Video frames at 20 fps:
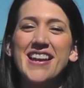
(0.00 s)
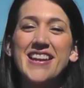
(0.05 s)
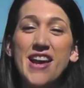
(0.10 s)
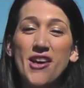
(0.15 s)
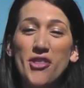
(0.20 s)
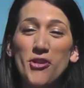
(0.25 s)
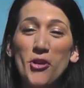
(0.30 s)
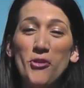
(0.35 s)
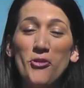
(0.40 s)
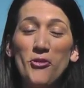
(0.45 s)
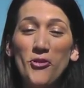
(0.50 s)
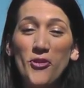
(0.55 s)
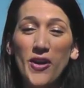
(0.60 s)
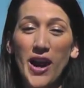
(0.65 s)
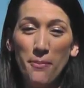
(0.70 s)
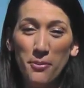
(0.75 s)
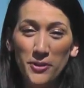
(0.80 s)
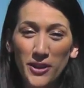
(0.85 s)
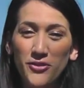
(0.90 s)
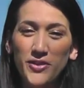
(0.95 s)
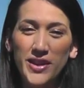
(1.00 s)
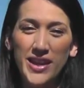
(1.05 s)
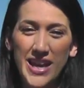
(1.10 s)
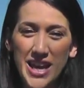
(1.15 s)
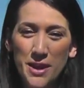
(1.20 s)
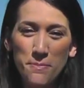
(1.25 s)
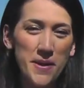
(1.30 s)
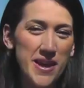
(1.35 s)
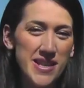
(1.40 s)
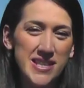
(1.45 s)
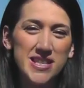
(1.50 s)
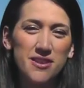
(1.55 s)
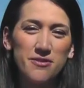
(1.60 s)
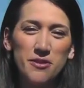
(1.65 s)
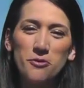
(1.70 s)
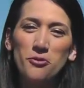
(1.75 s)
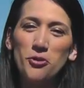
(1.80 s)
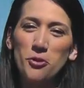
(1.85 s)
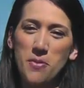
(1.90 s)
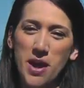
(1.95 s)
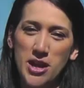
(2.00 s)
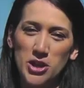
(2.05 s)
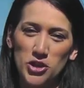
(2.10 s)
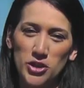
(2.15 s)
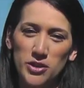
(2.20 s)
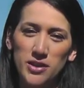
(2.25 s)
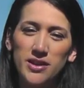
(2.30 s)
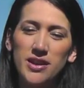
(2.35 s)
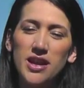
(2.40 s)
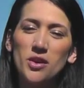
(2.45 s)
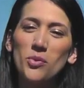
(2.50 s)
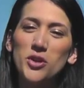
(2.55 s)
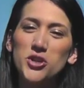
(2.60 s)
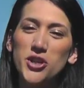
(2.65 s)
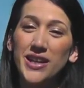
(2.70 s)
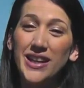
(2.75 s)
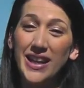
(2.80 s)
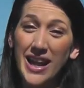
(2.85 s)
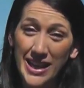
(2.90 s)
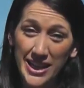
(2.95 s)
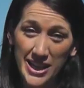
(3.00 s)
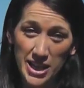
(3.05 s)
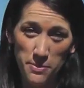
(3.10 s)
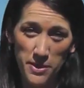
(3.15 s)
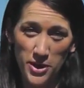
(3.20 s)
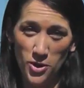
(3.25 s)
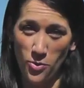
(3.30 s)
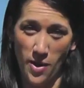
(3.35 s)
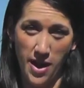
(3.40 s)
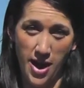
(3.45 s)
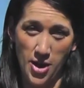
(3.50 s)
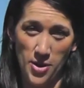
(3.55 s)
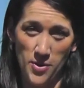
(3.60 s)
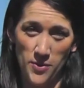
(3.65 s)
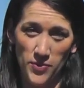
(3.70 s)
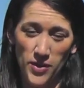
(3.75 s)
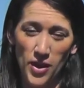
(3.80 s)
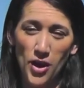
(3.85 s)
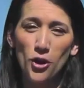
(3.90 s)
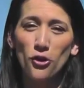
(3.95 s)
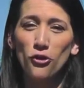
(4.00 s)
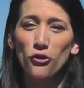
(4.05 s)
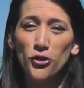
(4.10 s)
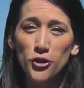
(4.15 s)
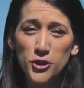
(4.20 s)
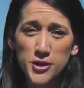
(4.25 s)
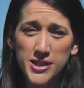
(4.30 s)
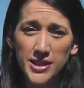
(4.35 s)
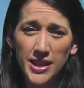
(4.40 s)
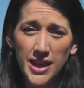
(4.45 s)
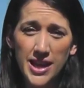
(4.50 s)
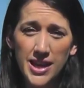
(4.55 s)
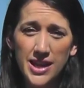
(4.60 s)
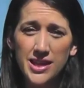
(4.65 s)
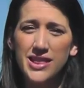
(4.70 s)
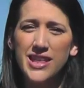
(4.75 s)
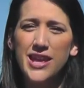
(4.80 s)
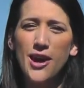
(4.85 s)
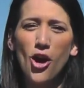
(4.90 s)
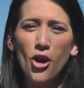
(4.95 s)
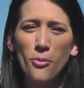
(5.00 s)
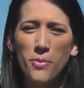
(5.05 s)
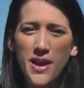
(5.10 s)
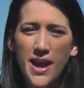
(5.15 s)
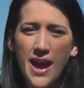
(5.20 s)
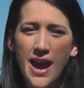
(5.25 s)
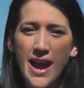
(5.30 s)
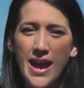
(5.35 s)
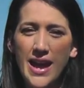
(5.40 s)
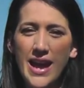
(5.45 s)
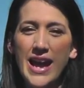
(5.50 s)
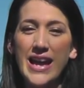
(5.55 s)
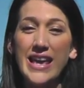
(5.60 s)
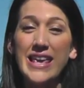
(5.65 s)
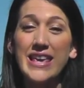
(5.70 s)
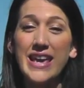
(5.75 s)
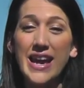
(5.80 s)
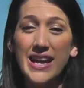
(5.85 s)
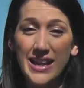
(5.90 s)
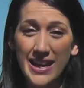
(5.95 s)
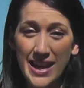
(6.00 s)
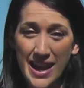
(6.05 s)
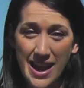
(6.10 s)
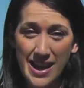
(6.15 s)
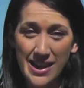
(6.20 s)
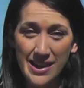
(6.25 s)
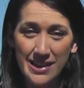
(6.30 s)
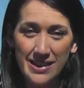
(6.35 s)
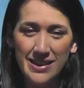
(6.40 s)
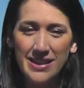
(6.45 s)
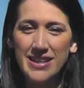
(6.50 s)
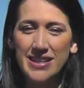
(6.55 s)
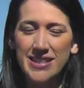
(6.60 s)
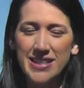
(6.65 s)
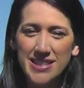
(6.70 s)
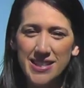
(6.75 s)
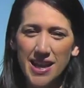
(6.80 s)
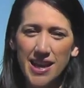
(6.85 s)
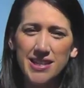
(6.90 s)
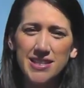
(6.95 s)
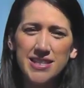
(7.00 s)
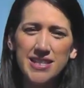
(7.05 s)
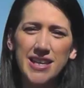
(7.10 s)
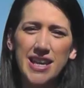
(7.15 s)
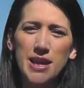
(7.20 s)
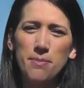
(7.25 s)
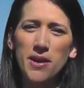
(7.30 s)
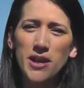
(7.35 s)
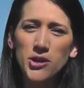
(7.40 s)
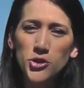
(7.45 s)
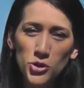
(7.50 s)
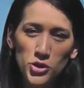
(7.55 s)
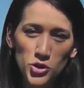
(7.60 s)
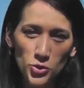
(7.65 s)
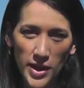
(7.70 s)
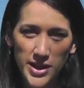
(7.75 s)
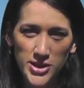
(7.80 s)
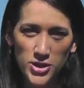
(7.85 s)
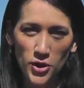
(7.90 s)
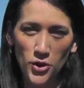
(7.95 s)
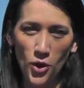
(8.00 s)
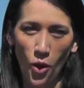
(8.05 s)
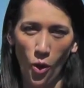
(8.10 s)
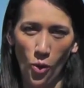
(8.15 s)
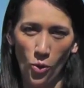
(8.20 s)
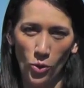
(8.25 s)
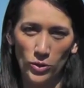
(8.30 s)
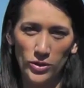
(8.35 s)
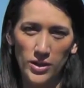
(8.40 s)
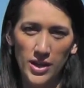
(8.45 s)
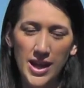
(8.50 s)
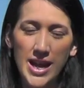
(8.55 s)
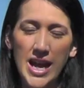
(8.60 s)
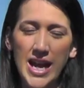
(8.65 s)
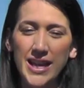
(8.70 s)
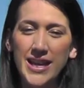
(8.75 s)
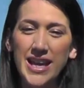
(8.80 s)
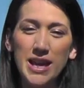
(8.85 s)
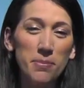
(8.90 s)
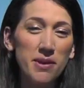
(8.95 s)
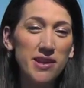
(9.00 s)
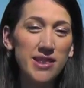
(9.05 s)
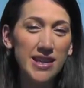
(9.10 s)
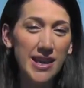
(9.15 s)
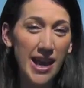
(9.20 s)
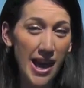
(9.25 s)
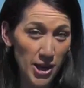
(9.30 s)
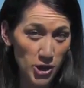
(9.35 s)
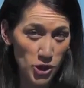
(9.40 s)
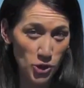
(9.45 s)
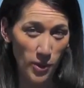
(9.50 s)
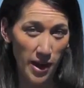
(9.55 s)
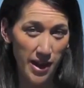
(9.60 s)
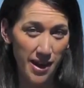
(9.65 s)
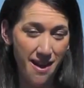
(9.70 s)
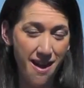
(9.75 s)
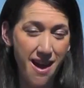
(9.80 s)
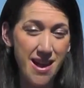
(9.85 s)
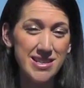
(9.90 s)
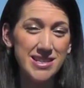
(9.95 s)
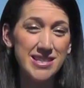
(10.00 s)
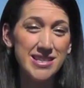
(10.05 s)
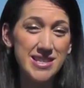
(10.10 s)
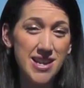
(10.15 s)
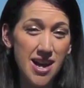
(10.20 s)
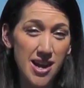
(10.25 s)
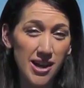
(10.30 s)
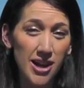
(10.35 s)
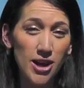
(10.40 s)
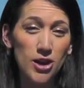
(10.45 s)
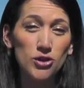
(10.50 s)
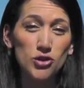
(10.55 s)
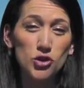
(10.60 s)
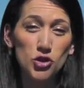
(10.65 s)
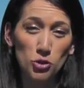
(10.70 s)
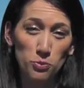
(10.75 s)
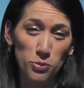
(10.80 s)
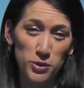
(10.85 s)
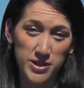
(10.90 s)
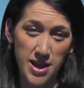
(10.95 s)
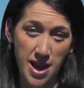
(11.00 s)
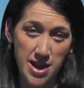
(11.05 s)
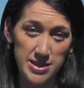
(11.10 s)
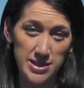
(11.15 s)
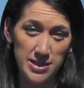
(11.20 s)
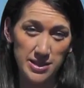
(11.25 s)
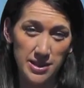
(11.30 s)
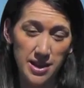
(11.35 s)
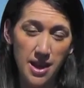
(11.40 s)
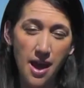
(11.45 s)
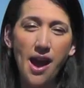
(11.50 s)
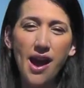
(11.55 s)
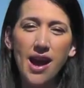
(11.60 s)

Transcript: Now, there are a couple of key pieces of information in which I'd like you to be aware. Firstly, the RBA yet again decided to keep interest rates on hold, keeping the cash rate at a snug 2%.